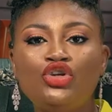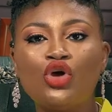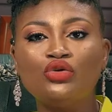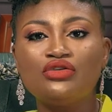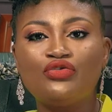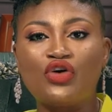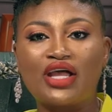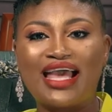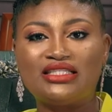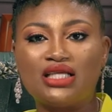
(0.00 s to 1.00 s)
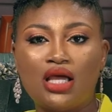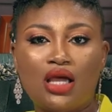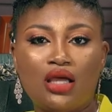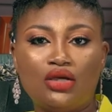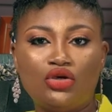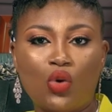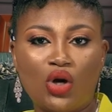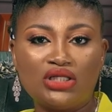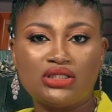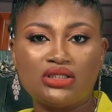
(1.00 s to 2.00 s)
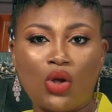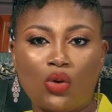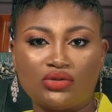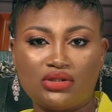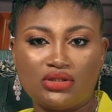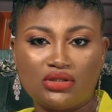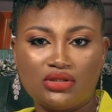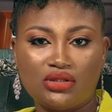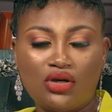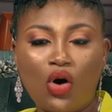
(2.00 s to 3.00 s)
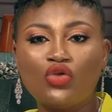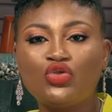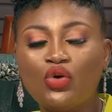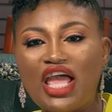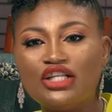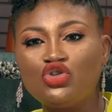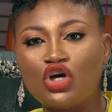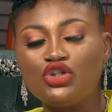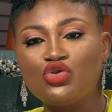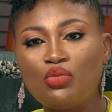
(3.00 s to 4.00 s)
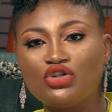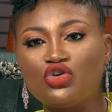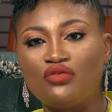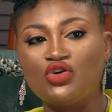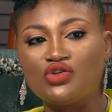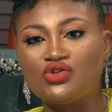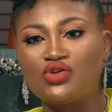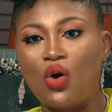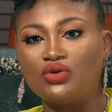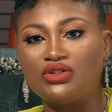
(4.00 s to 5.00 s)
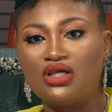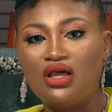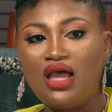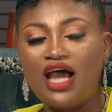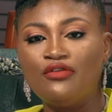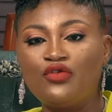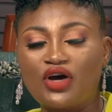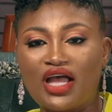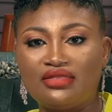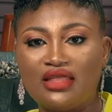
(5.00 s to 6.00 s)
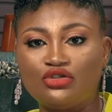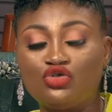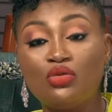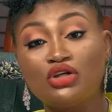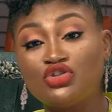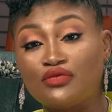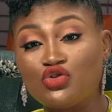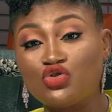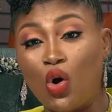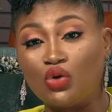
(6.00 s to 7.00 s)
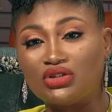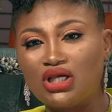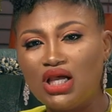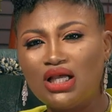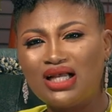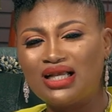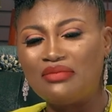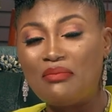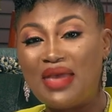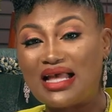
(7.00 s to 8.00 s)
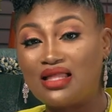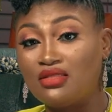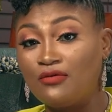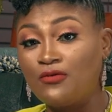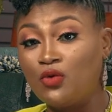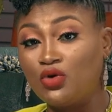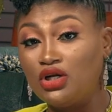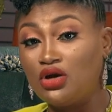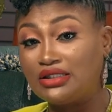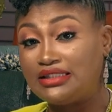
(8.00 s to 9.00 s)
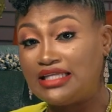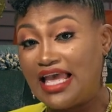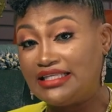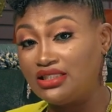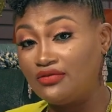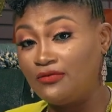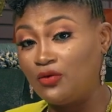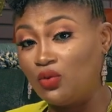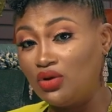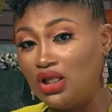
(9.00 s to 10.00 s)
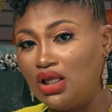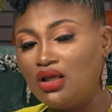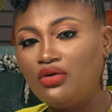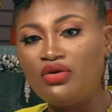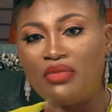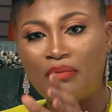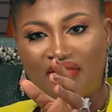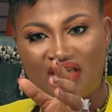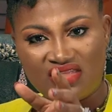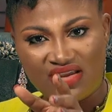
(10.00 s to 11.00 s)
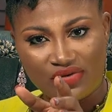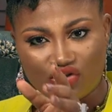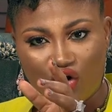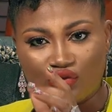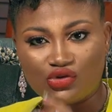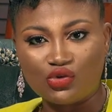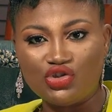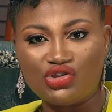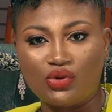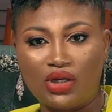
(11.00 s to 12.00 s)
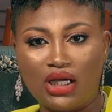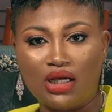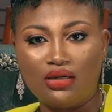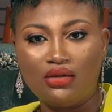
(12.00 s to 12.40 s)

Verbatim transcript: Don't forget your salt, or don't enjoy too much of your salt and forget that too much of salt could make the food not tasteful. Remember that there is also sugar.